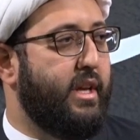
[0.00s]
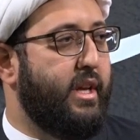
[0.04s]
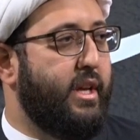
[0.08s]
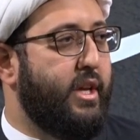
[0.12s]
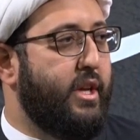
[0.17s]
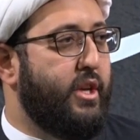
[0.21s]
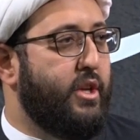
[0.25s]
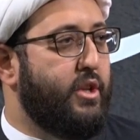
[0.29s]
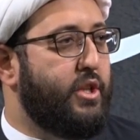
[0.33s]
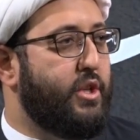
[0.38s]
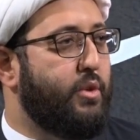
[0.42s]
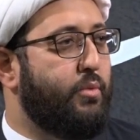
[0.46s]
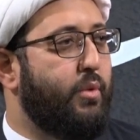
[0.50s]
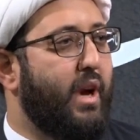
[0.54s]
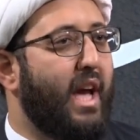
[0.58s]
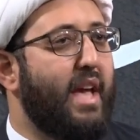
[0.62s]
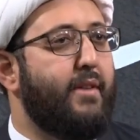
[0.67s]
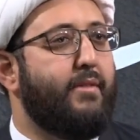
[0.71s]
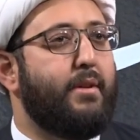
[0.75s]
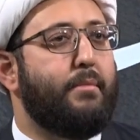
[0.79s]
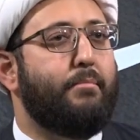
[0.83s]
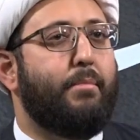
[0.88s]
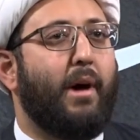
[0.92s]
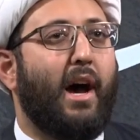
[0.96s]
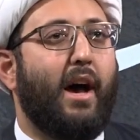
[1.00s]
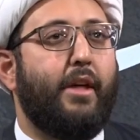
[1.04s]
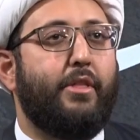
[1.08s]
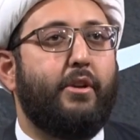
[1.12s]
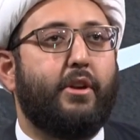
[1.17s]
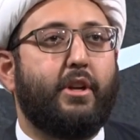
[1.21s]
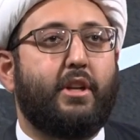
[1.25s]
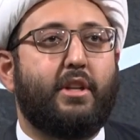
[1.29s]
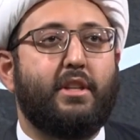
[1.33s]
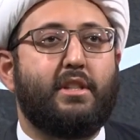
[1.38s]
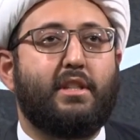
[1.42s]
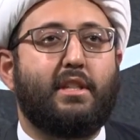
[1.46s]
So why even bother?
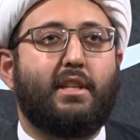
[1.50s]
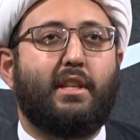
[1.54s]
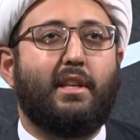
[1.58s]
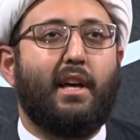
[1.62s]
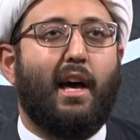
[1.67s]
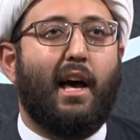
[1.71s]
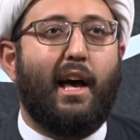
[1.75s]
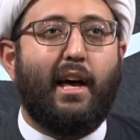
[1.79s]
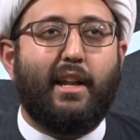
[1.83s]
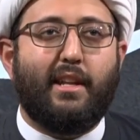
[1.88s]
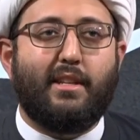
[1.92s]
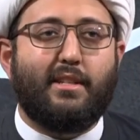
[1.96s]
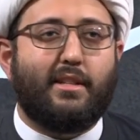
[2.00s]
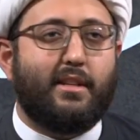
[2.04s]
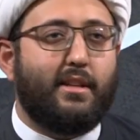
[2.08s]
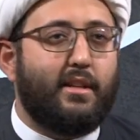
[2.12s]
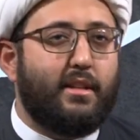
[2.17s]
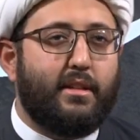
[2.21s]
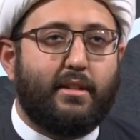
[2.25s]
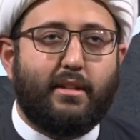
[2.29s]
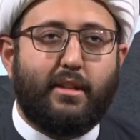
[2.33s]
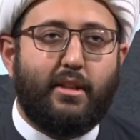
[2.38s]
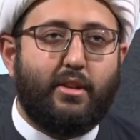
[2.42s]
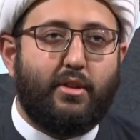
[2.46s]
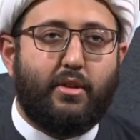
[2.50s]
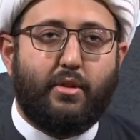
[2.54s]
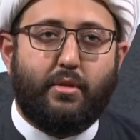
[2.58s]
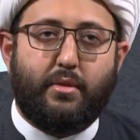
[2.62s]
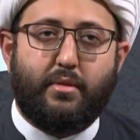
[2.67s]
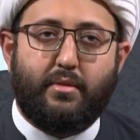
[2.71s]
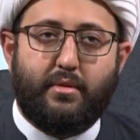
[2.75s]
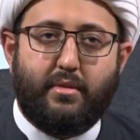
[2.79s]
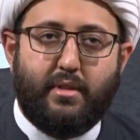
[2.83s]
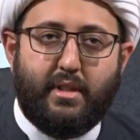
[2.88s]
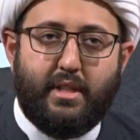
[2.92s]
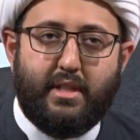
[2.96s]
Because God is going to,
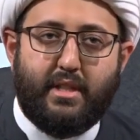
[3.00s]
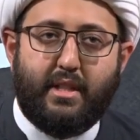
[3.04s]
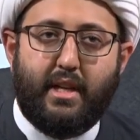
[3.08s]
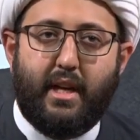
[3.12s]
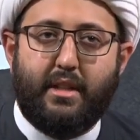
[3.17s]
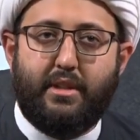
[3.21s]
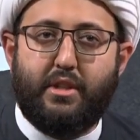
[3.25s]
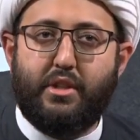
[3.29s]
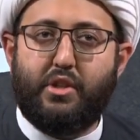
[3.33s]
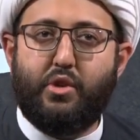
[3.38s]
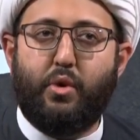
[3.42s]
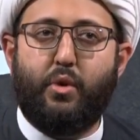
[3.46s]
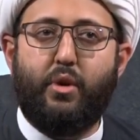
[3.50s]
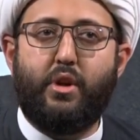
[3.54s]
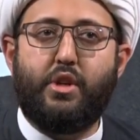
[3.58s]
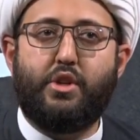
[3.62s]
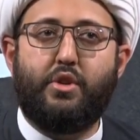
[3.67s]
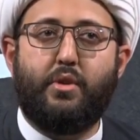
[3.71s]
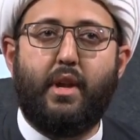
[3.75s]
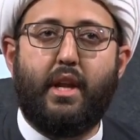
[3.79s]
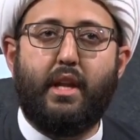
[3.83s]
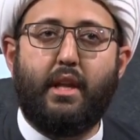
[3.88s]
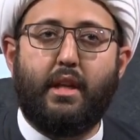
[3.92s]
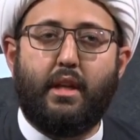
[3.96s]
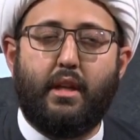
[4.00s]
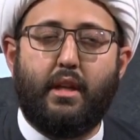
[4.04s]
He's got the torch ready.